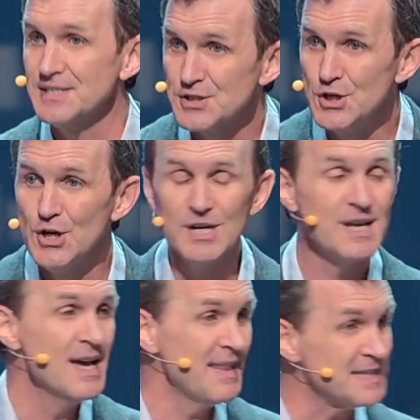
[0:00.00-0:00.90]
it's
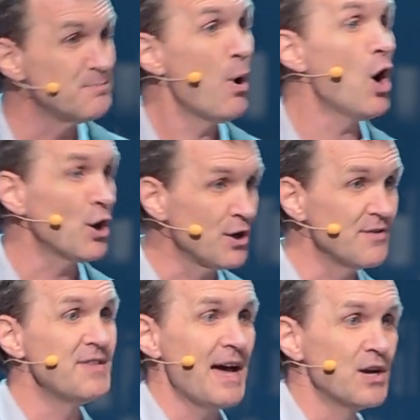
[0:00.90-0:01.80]
good, that's part
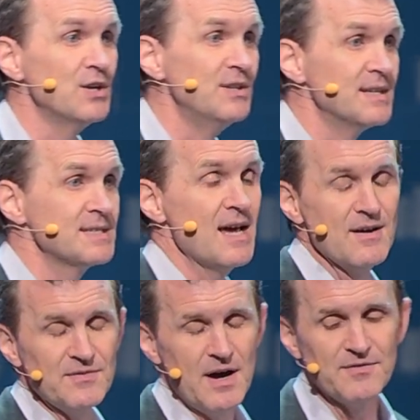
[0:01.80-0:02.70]
of that goodness
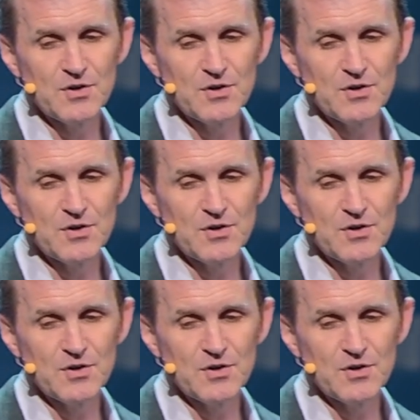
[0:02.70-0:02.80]
of